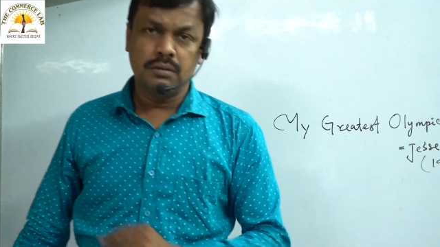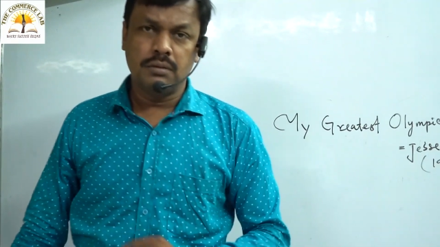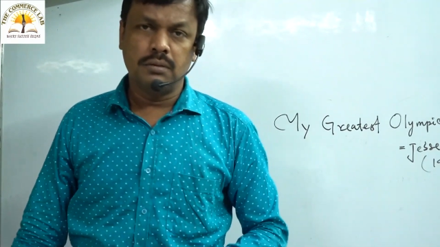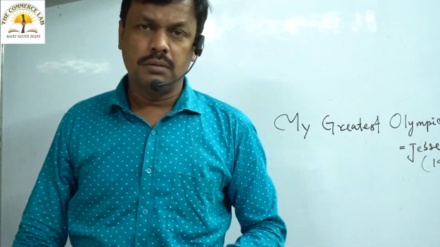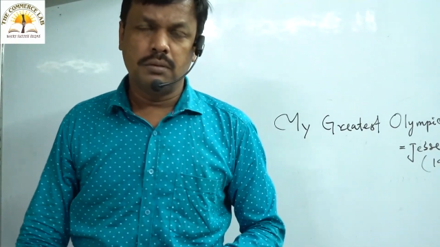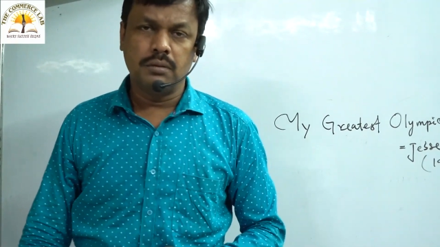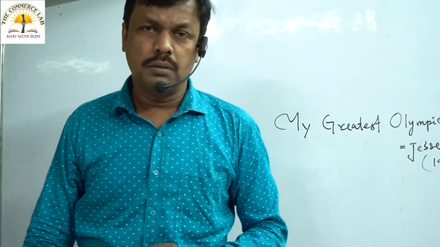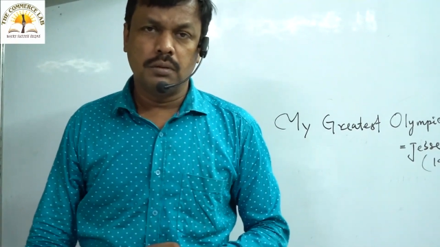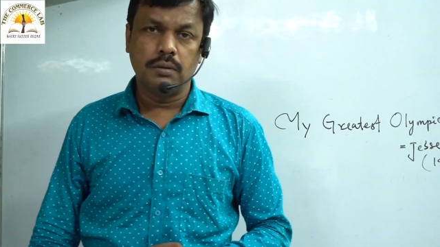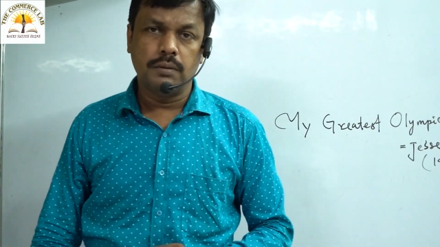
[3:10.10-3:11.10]

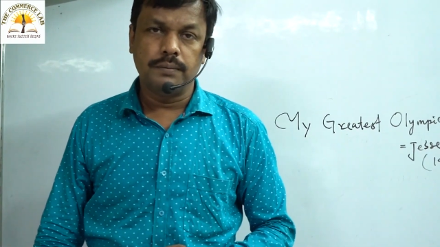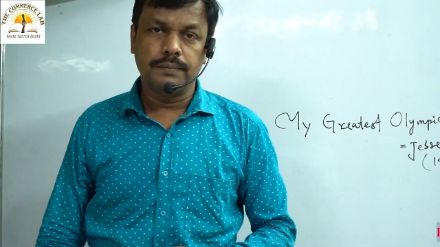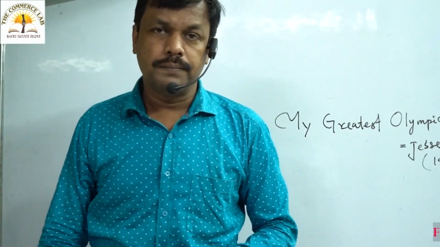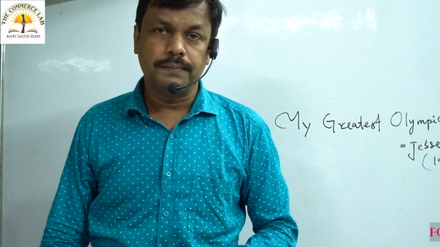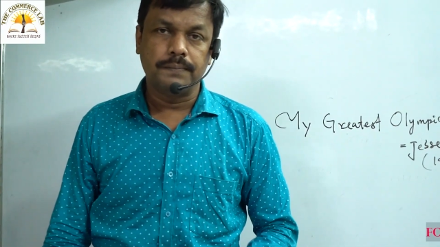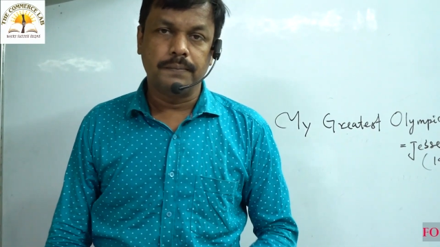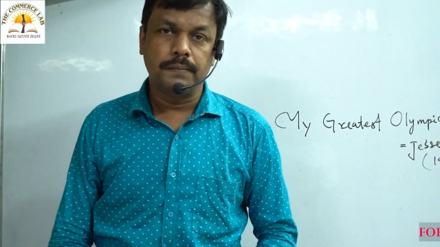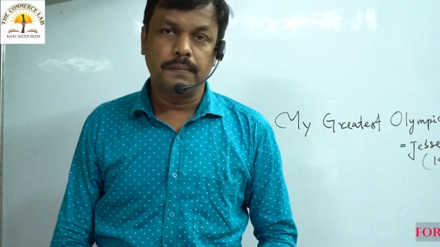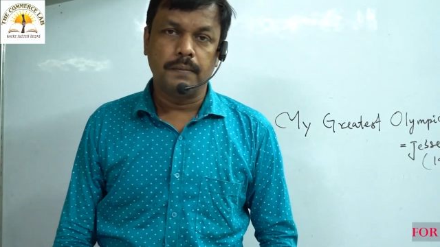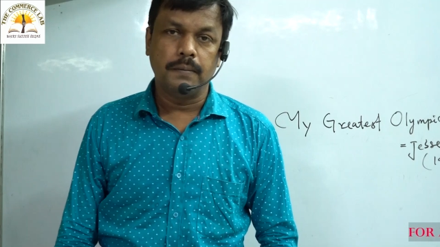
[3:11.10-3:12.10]

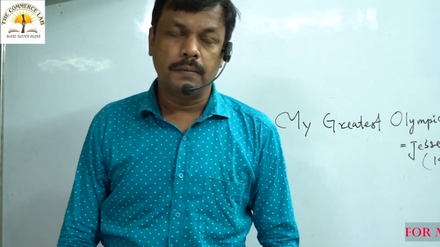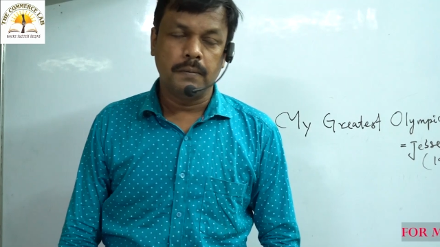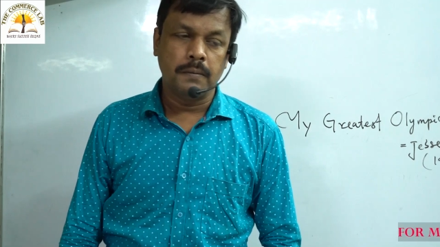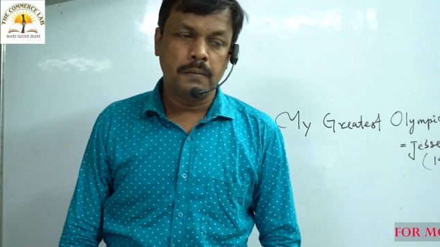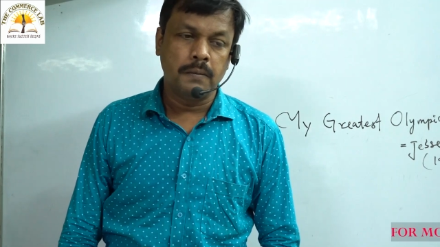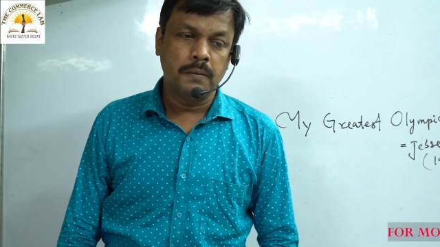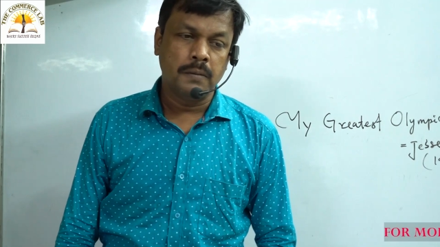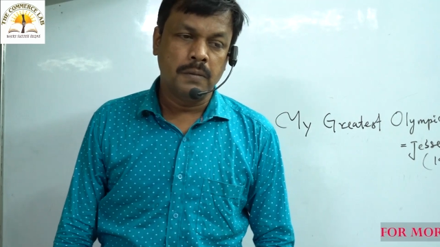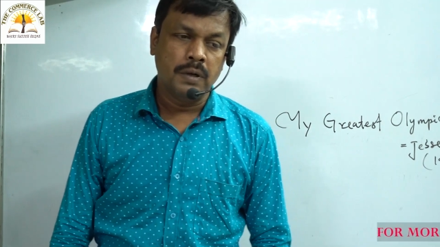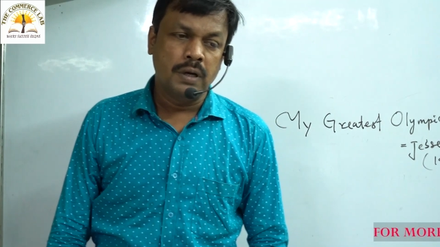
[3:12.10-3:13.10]
No one is speaking in this clip.